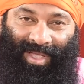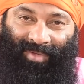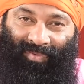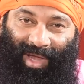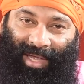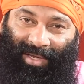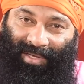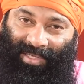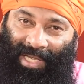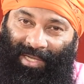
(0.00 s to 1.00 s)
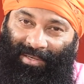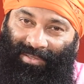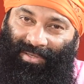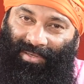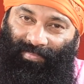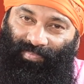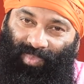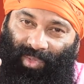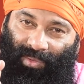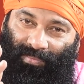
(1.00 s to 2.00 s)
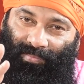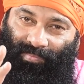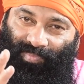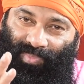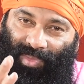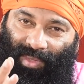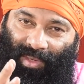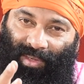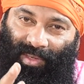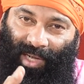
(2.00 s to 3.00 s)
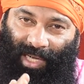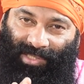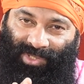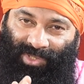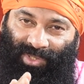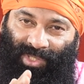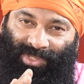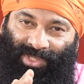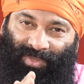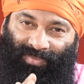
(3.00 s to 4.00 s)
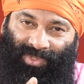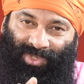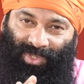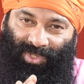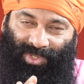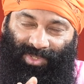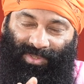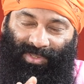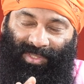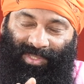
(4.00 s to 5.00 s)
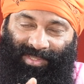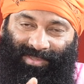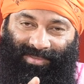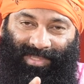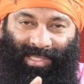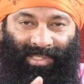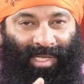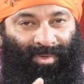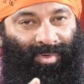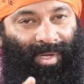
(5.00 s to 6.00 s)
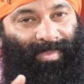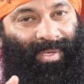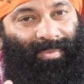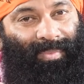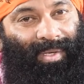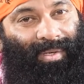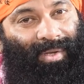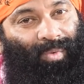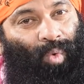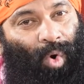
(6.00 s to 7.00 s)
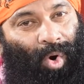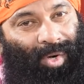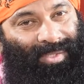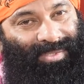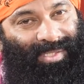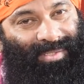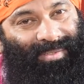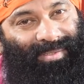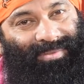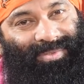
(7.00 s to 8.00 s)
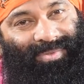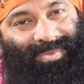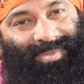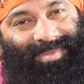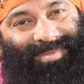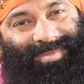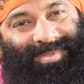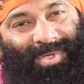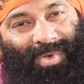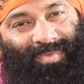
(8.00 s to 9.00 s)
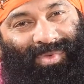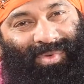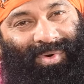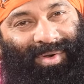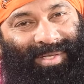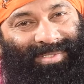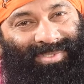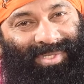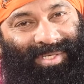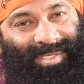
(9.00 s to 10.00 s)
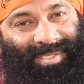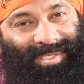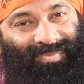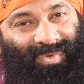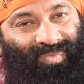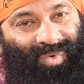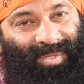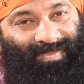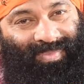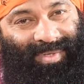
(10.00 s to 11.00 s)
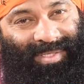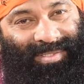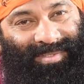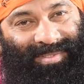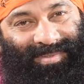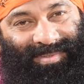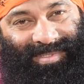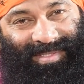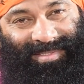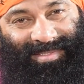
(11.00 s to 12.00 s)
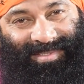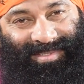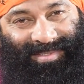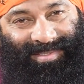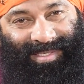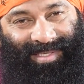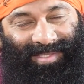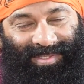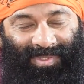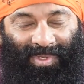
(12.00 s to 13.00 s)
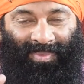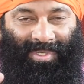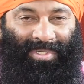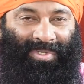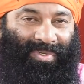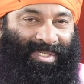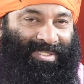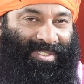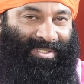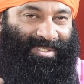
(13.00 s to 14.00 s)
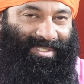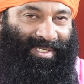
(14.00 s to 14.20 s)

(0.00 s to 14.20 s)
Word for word: if I had taken the um, caste in the religion of the children, then there could have been, been a war inside the school. You all enjoyed eating from one plate. Yes. Nobody knew each other's